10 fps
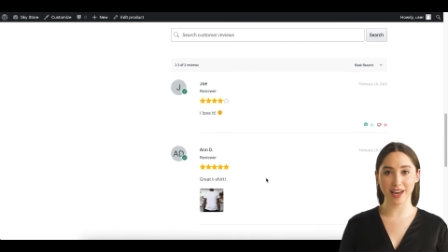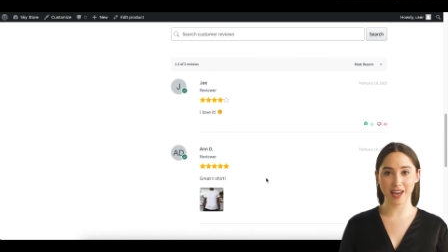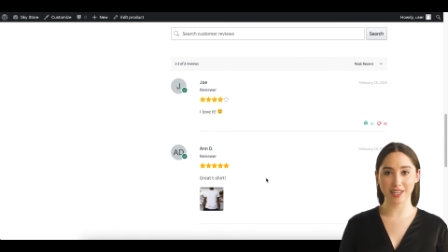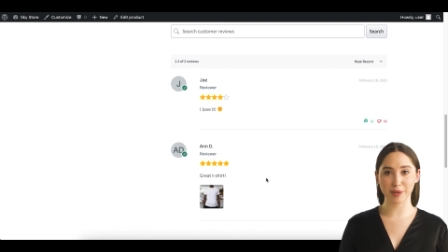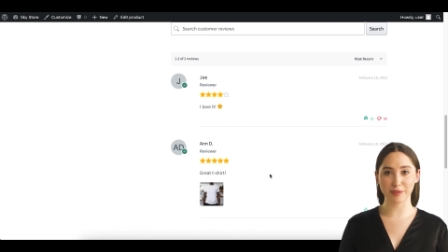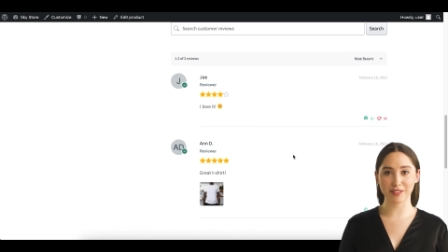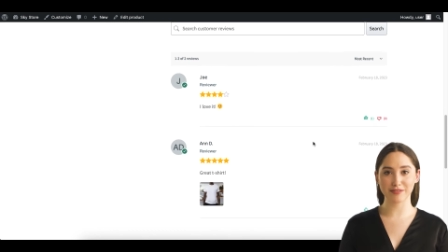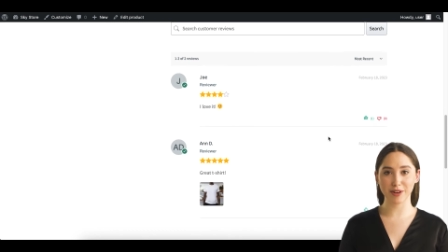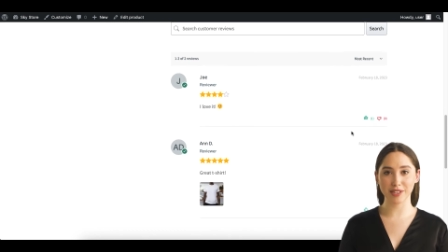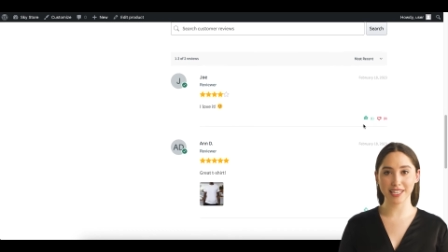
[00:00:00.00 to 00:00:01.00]
along with a
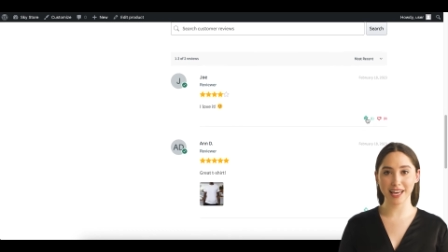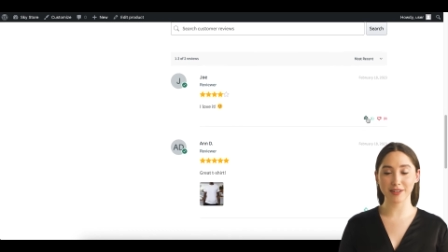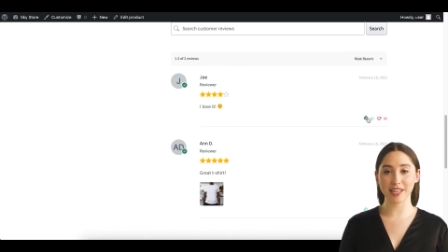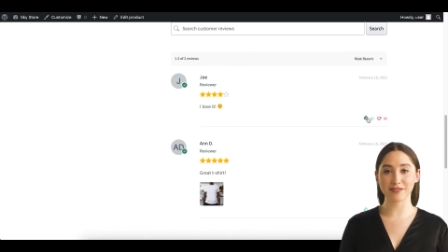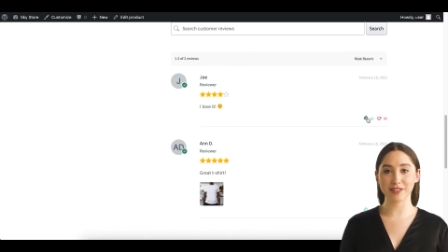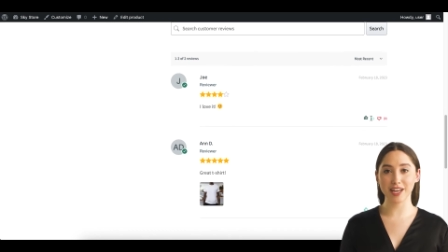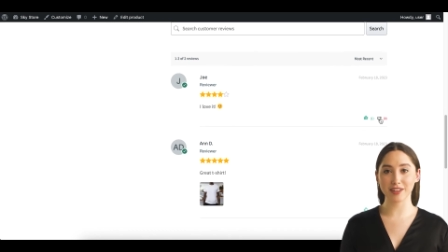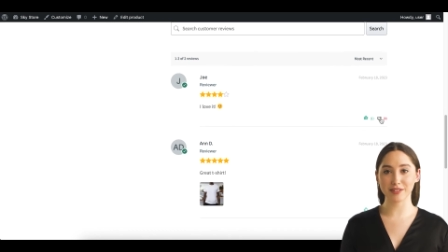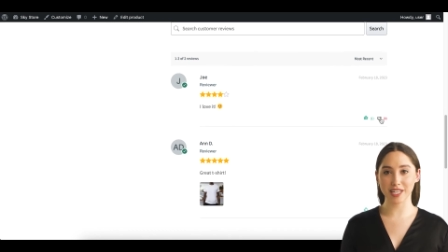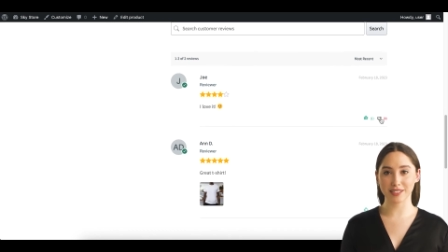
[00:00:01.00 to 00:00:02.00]
voting area for
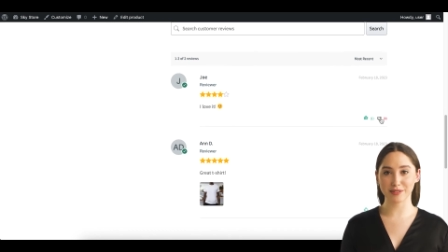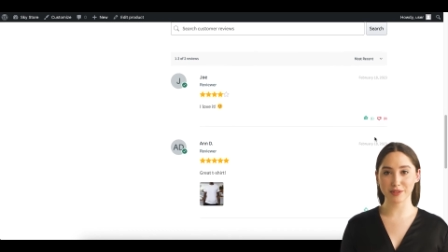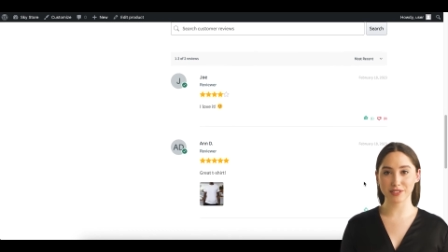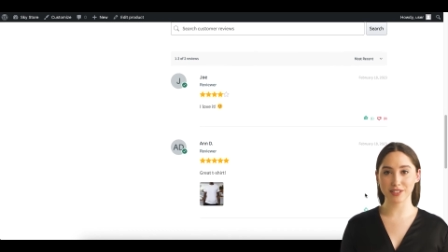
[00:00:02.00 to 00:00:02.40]
other customers